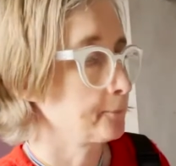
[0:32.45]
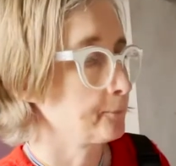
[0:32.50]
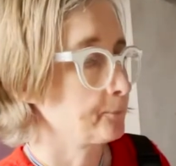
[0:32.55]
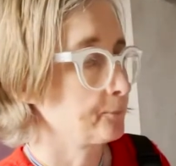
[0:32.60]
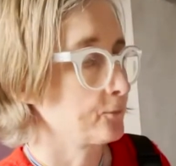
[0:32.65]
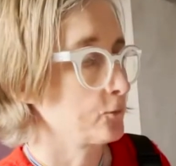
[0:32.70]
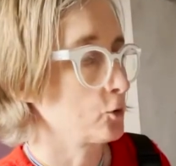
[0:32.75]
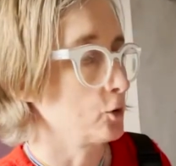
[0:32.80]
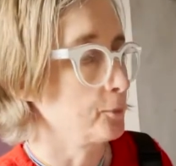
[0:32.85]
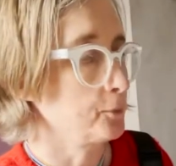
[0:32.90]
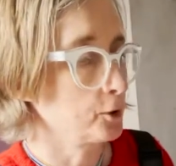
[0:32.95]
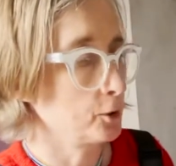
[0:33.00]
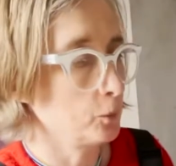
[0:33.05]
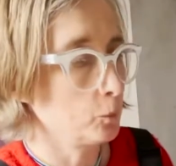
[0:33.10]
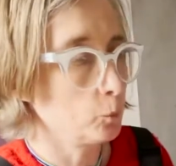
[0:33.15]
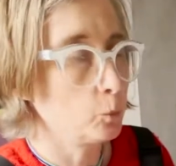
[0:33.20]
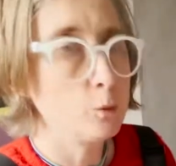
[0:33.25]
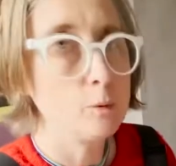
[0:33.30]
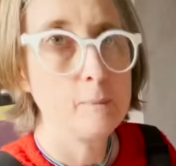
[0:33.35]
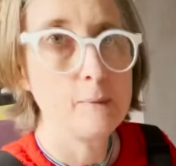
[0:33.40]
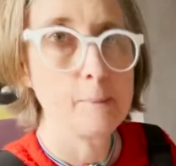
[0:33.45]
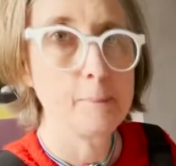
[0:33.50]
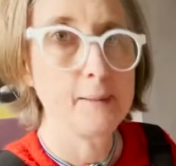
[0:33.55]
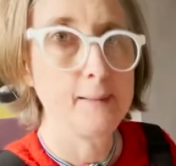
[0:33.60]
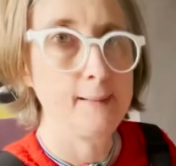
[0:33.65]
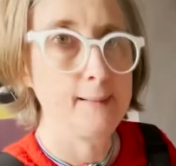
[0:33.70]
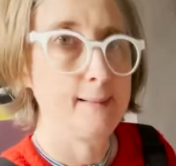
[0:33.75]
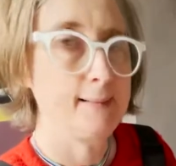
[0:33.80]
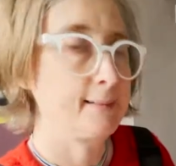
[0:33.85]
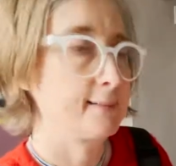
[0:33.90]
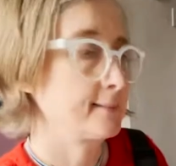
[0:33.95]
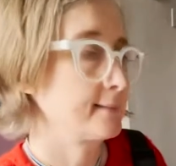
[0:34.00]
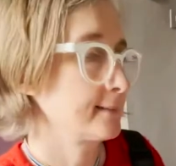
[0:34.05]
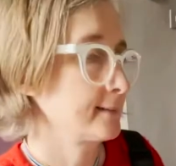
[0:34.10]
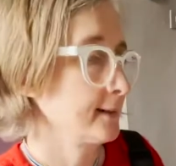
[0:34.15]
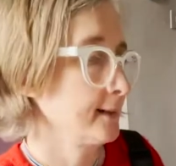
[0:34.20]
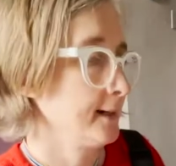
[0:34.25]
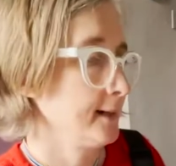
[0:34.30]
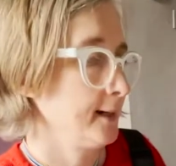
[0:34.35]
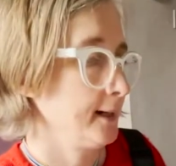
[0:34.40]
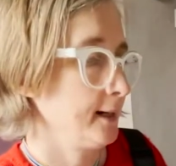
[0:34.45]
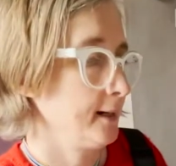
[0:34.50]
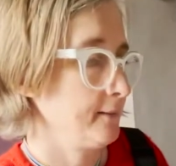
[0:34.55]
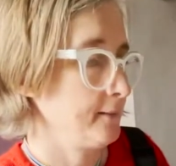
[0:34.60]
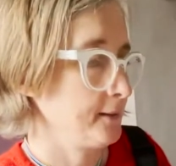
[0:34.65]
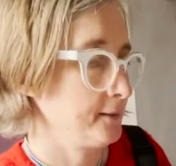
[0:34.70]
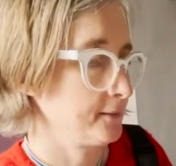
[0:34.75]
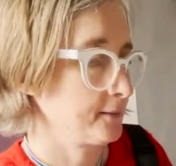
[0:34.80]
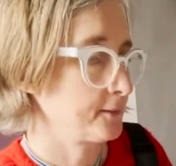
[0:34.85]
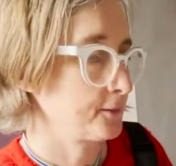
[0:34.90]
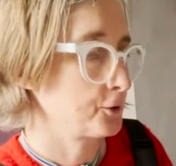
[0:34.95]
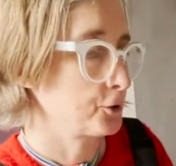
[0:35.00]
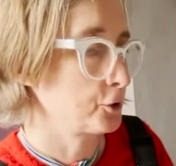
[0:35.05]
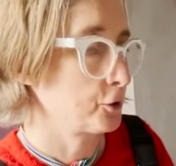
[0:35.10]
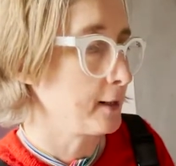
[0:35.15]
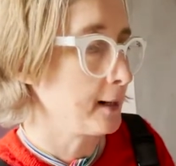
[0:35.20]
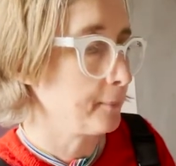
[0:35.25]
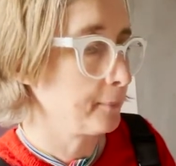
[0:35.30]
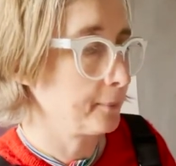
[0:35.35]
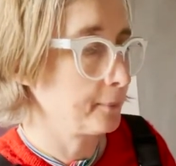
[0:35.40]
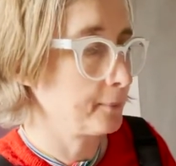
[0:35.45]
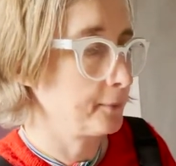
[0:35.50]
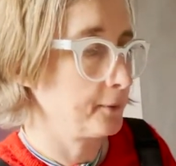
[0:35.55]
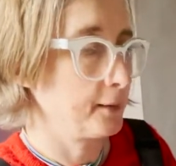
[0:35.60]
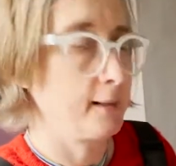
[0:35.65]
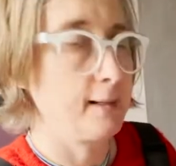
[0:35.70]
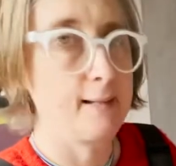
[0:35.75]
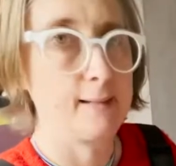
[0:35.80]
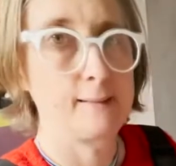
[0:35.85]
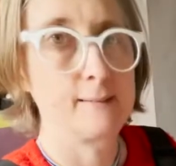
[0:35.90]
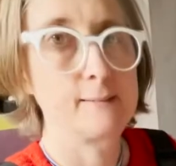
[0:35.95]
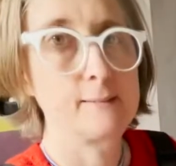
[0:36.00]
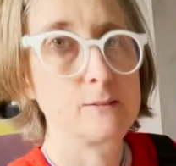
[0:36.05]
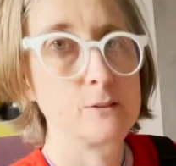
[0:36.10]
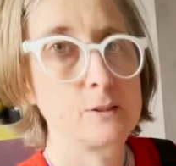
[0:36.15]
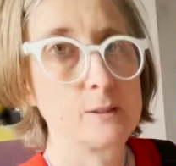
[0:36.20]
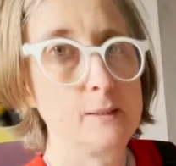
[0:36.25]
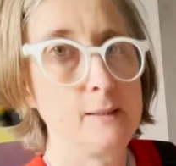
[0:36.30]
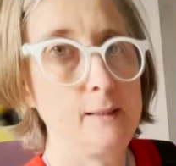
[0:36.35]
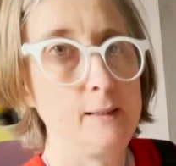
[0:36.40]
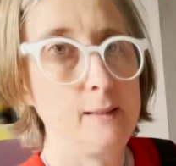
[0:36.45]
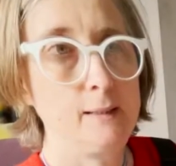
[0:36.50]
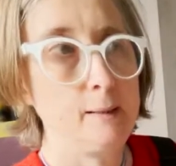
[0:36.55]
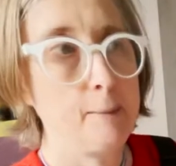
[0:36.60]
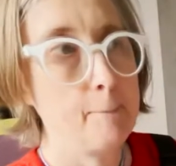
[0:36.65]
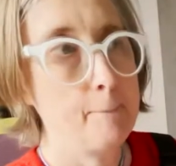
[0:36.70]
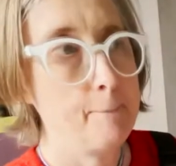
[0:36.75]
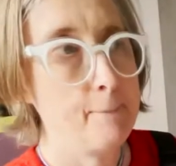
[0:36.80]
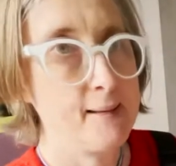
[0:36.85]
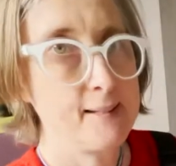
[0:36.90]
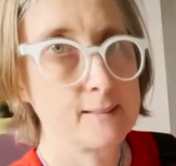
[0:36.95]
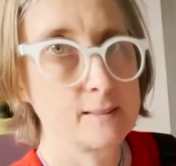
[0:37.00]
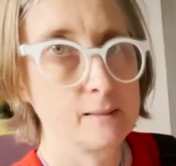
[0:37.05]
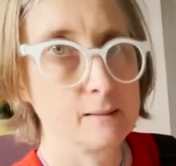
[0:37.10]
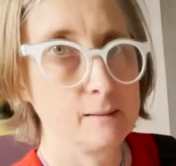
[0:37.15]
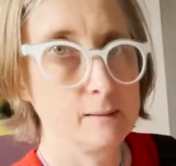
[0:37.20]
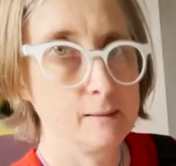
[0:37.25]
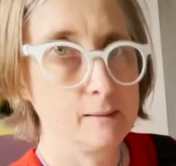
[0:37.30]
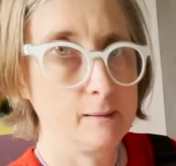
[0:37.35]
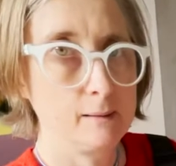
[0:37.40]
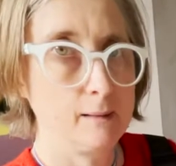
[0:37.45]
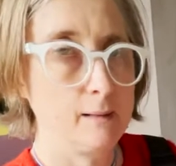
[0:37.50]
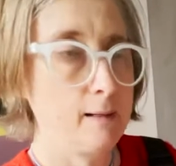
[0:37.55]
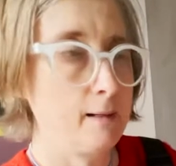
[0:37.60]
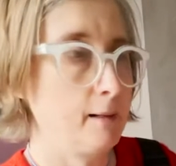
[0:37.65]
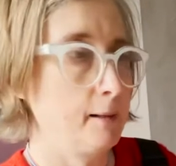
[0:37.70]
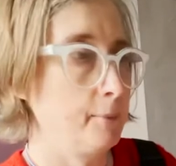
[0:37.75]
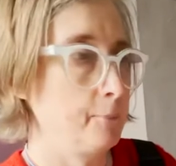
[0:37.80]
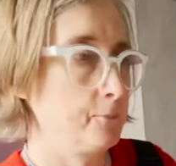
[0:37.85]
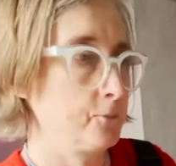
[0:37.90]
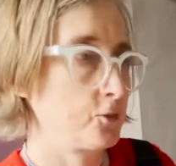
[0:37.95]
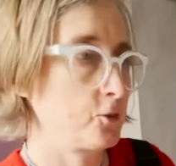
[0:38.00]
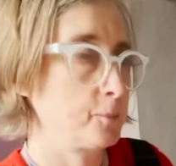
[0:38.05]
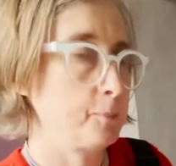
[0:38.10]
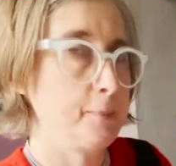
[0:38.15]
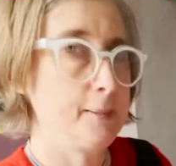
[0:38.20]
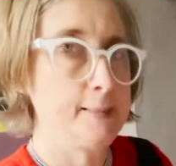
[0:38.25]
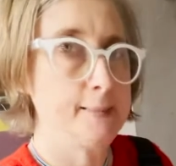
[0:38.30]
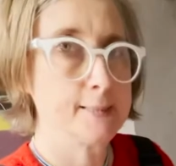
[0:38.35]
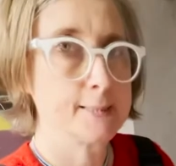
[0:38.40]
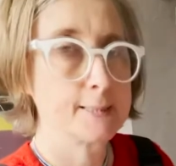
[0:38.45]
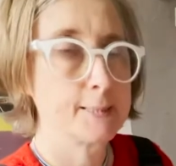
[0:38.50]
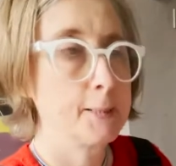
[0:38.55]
So I'm going to warm up her legs and then strap the legs to the metal splint,